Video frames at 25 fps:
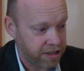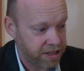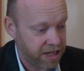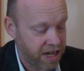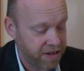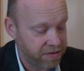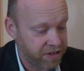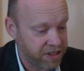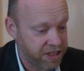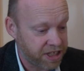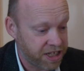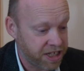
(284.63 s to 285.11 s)

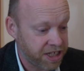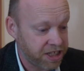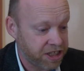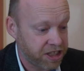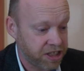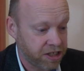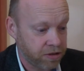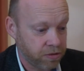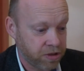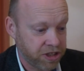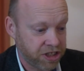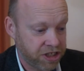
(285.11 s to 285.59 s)
To have a
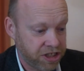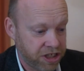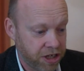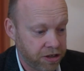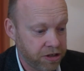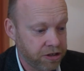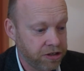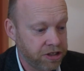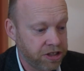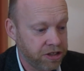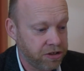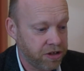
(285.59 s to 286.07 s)
teaching which
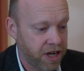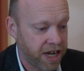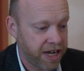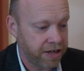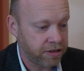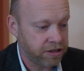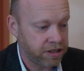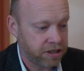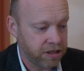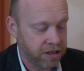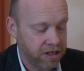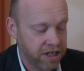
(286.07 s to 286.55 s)
shows you
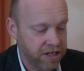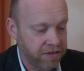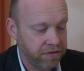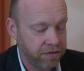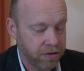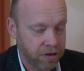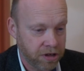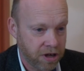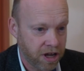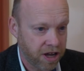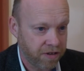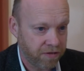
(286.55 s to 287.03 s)
how to
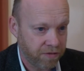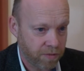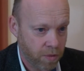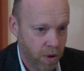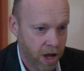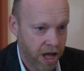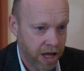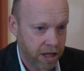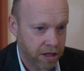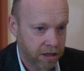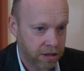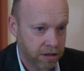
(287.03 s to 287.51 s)
live your life
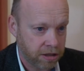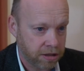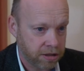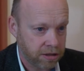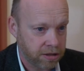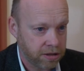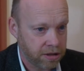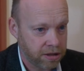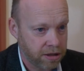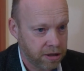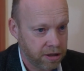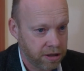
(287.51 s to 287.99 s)
well
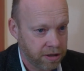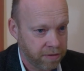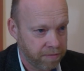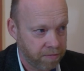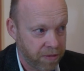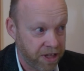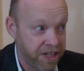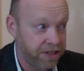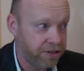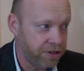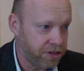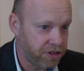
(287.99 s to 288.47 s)

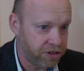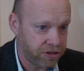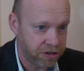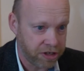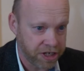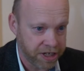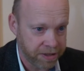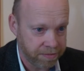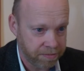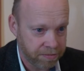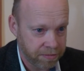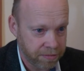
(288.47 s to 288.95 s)
in the
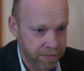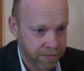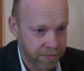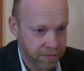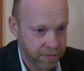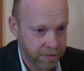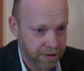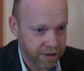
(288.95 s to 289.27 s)
dream,